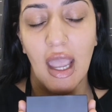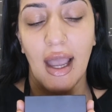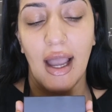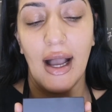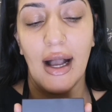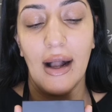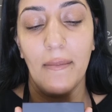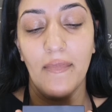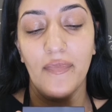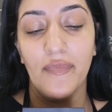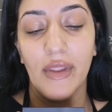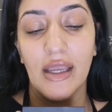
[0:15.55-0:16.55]

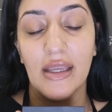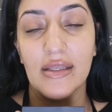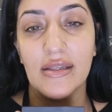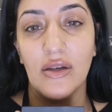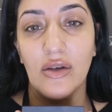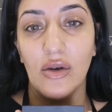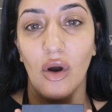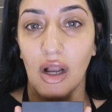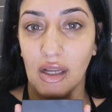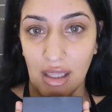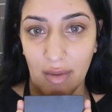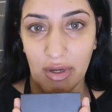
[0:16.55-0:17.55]
It is not a
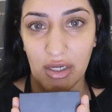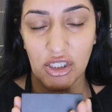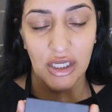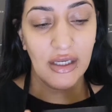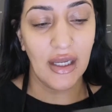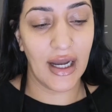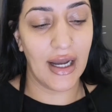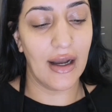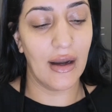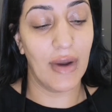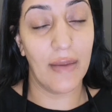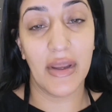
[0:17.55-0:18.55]
collaboration.
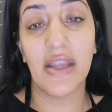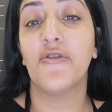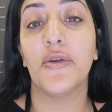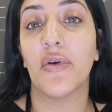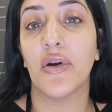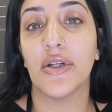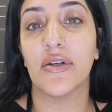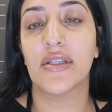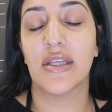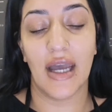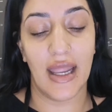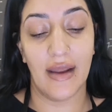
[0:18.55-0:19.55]
I paid for the products
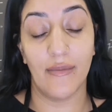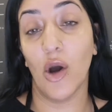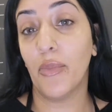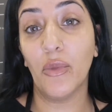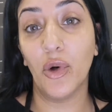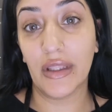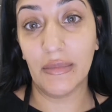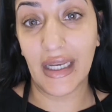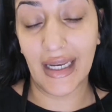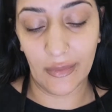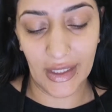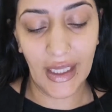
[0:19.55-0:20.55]
and I'm not promoting them in
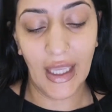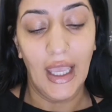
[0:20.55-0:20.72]
any way.